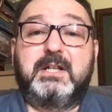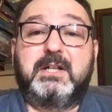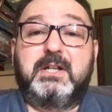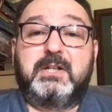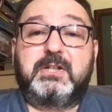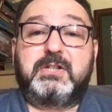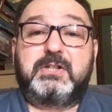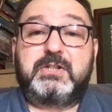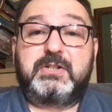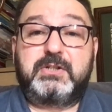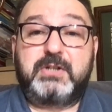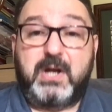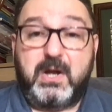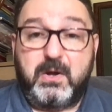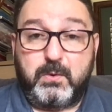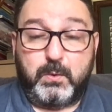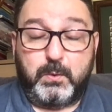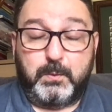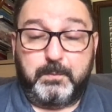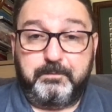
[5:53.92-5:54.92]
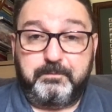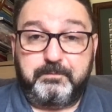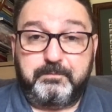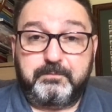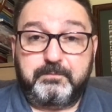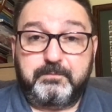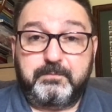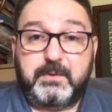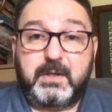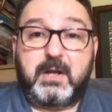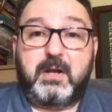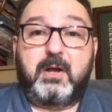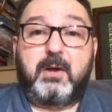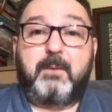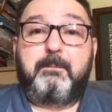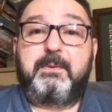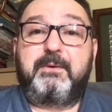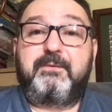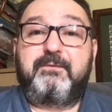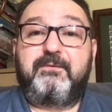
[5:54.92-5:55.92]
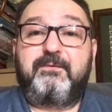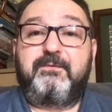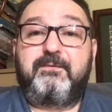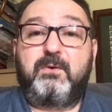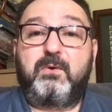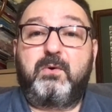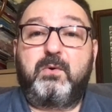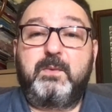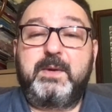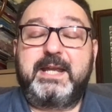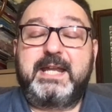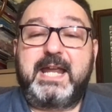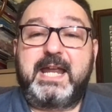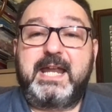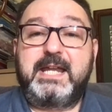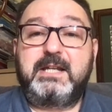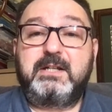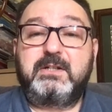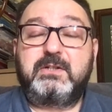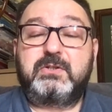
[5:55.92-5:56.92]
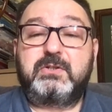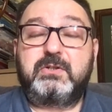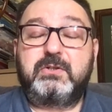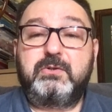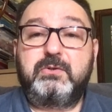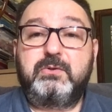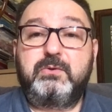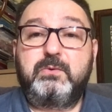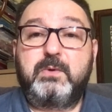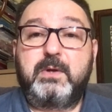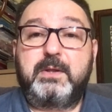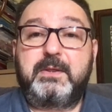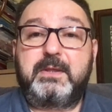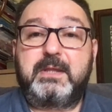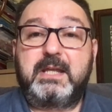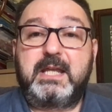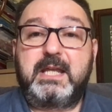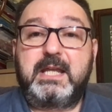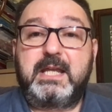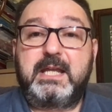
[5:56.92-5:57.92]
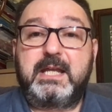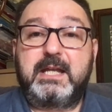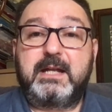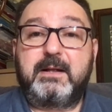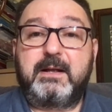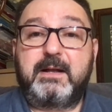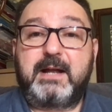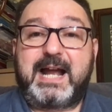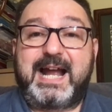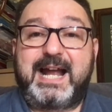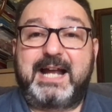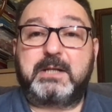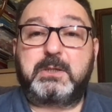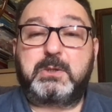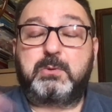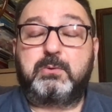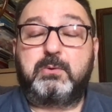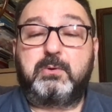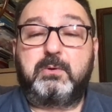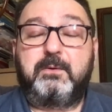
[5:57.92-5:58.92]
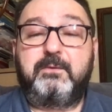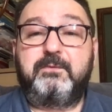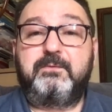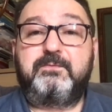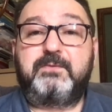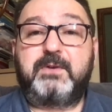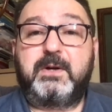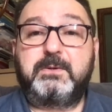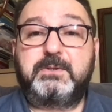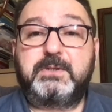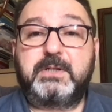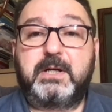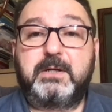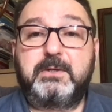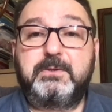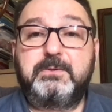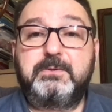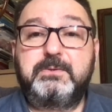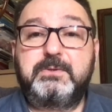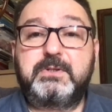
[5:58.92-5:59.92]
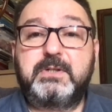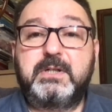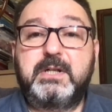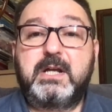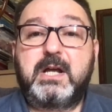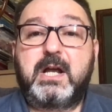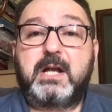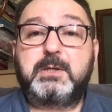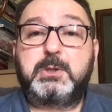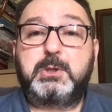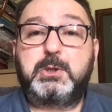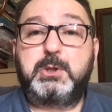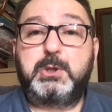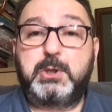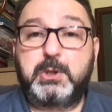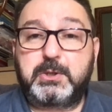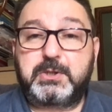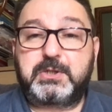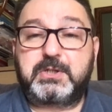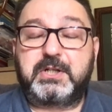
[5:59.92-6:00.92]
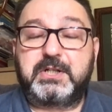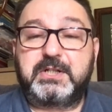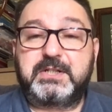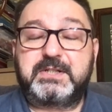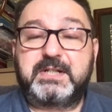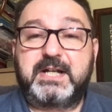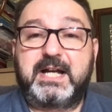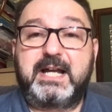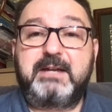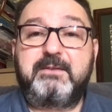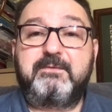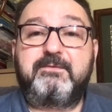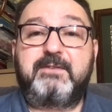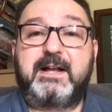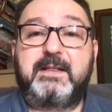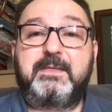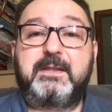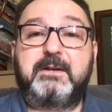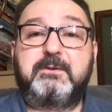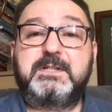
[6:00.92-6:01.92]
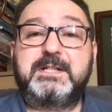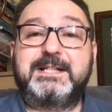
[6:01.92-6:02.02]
So, before we get into the actual photos, I'm just going to say that there is a